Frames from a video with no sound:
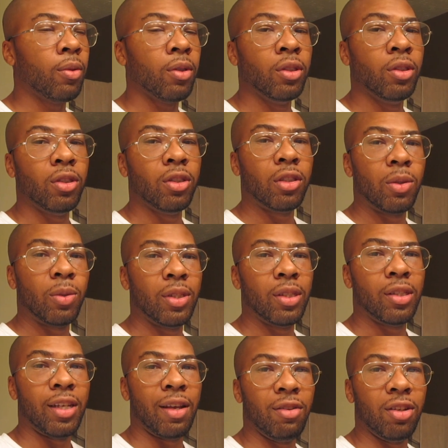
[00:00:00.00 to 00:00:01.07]
And so it's
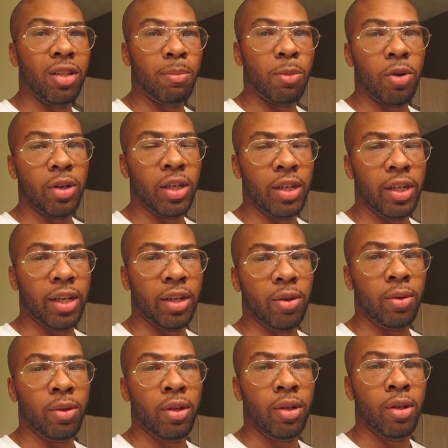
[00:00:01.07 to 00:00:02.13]
7 in the morning
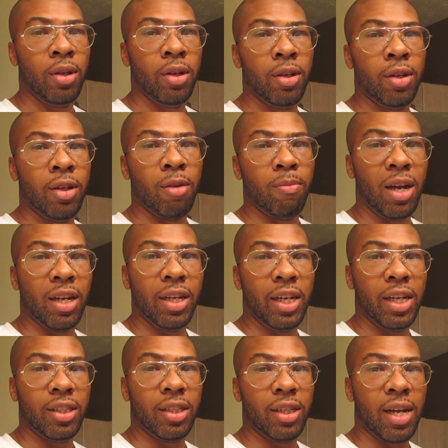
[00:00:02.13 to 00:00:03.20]
now. I'm about to
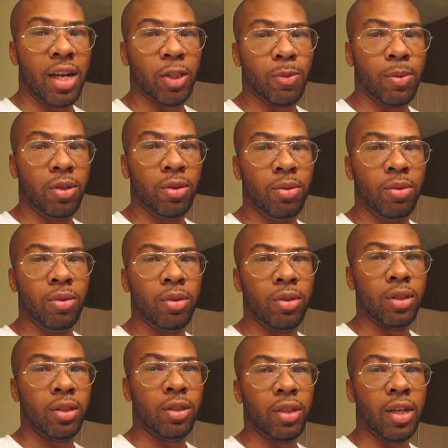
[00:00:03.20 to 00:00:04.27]
head to the hospital.
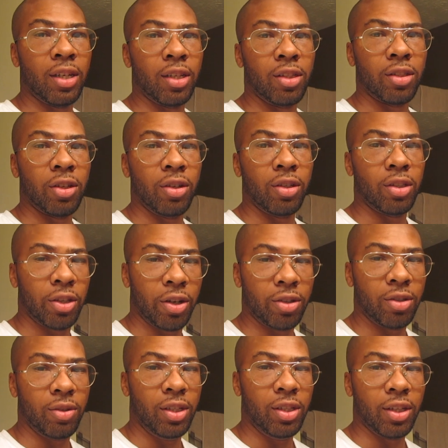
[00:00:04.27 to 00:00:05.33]
Got the
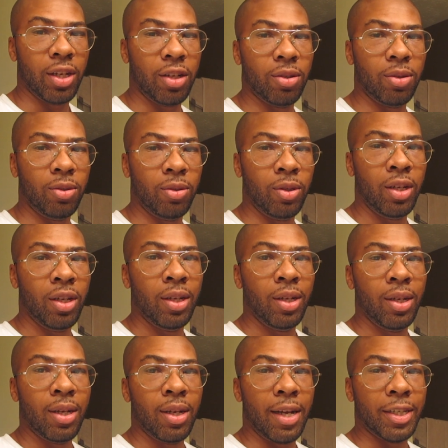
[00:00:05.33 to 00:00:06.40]
surgery scheduled.
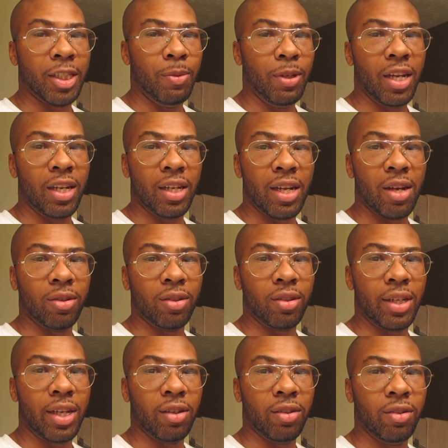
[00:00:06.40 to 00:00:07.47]
I should be in and out
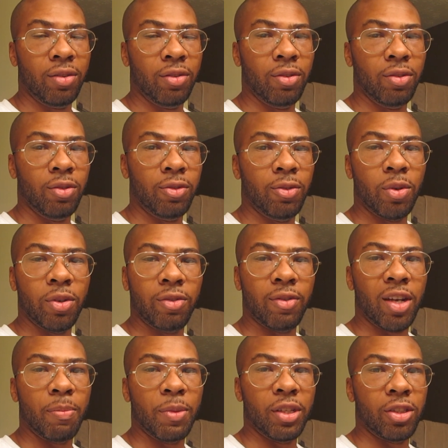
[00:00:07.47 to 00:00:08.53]
in like
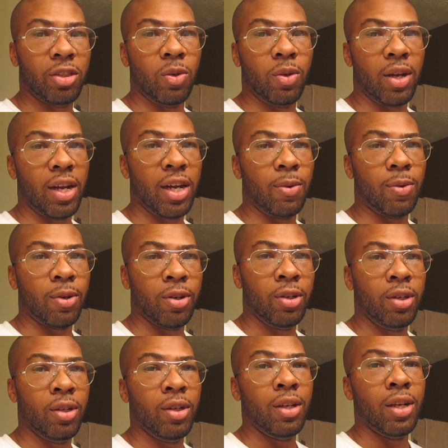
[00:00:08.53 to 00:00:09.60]
45 minutes to an hour.
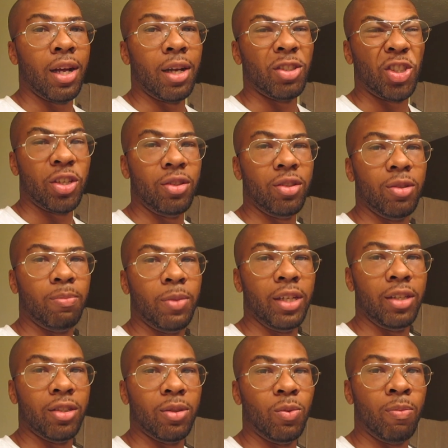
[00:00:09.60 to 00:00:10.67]
I'll show you a
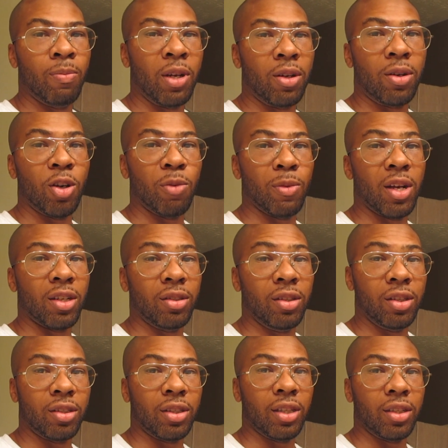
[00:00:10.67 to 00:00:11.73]
picture of what my arm kind of
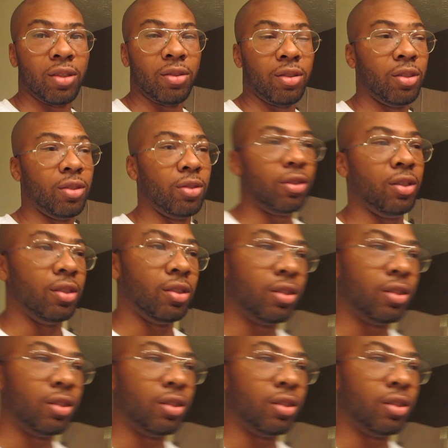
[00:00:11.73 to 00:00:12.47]
looks like though too, so you can